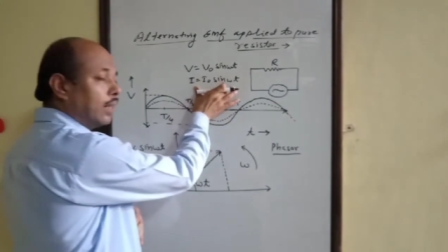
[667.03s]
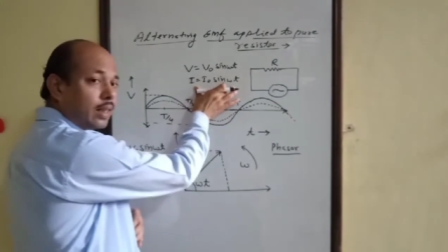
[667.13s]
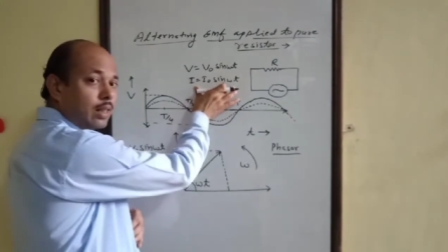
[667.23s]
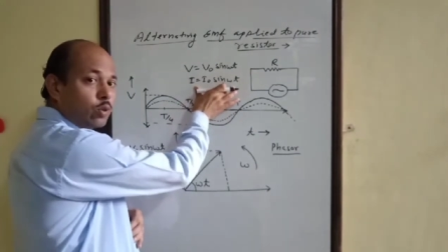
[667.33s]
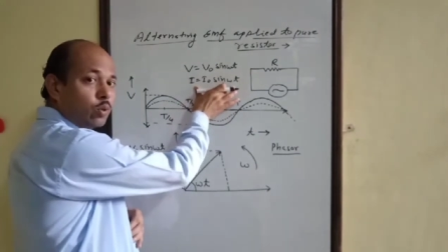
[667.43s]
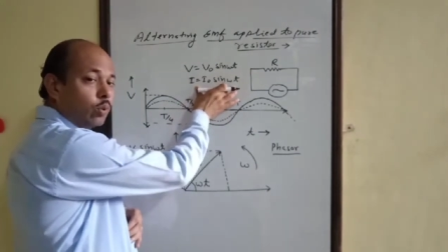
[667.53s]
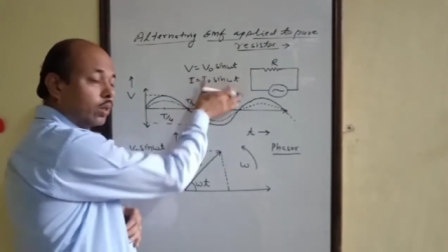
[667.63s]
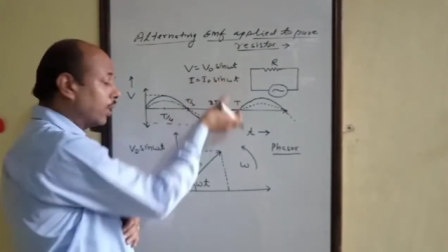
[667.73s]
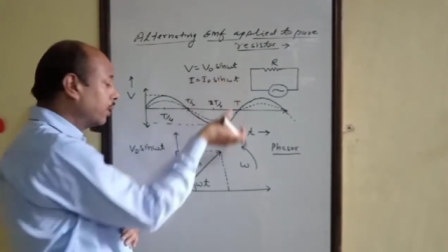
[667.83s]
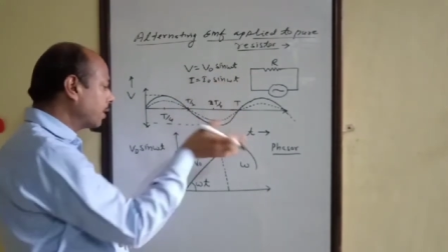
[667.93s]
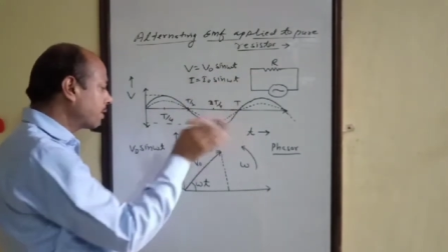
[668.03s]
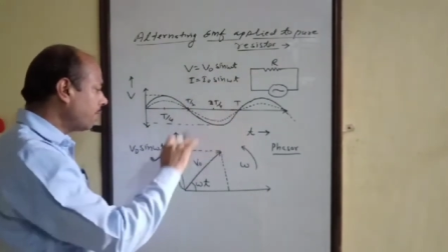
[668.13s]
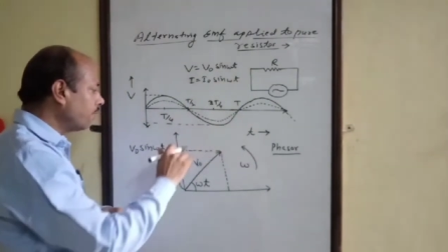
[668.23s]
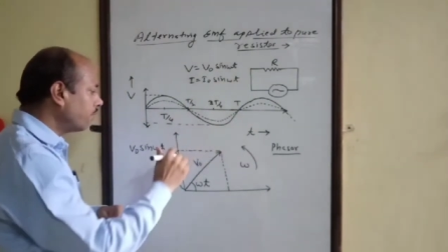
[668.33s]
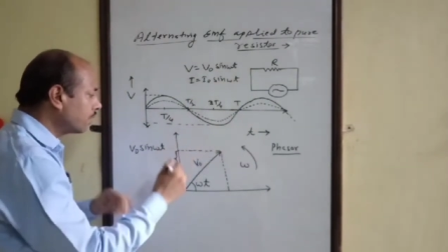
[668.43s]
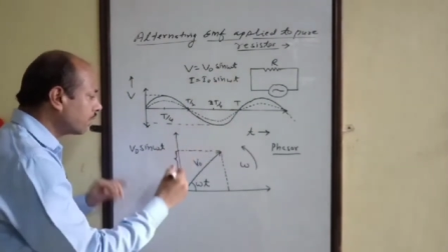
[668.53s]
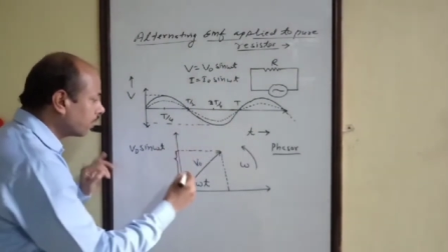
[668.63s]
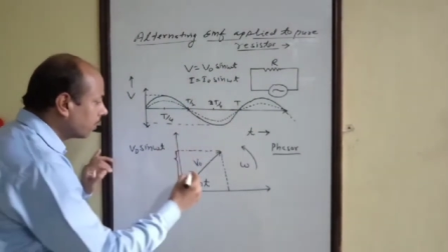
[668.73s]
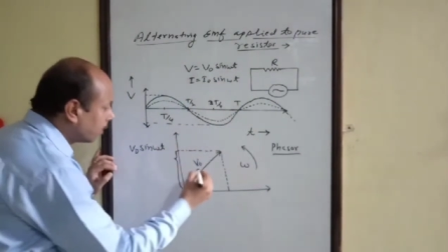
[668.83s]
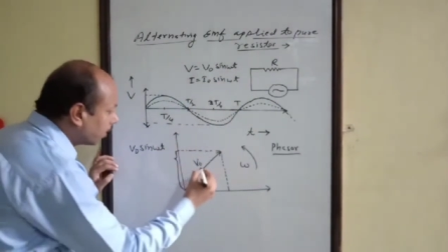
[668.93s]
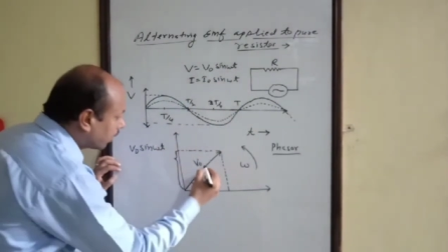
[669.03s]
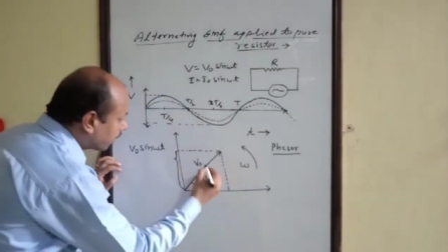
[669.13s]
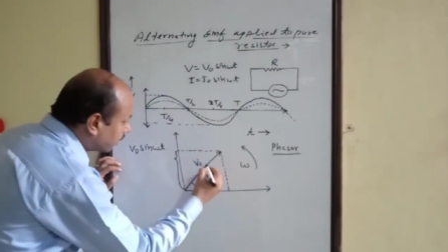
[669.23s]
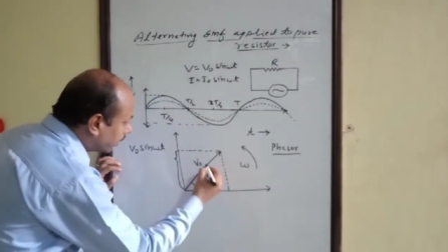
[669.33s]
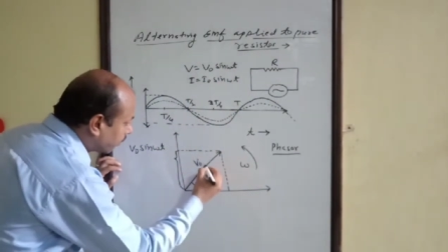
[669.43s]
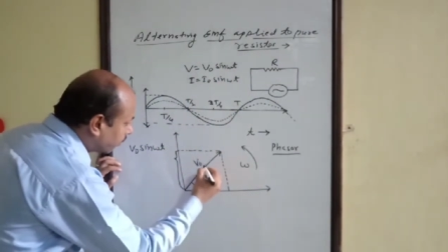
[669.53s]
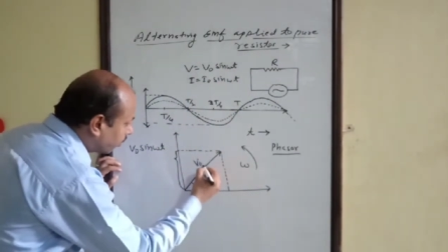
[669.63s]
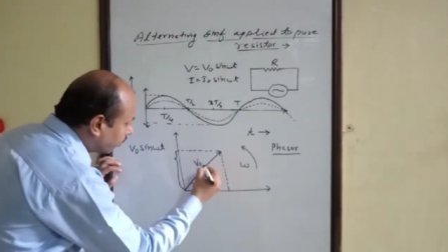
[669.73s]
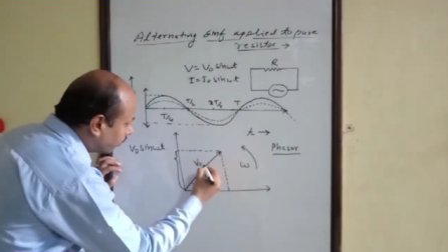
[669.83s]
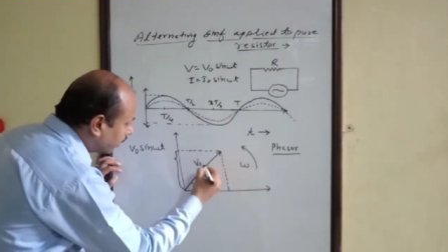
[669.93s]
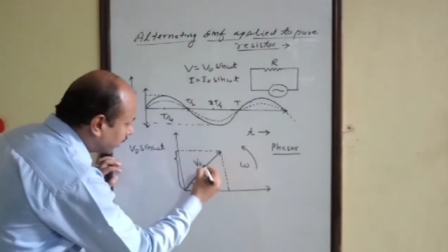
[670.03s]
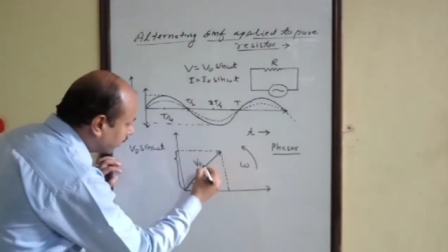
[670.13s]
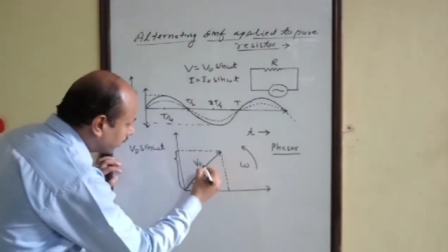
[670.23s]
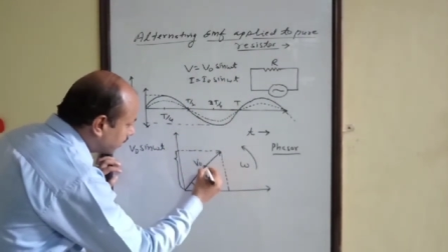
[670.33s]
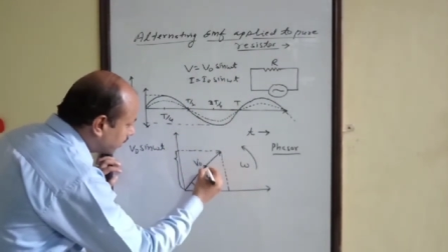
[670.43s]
current also in the same phasor. Therefore, we can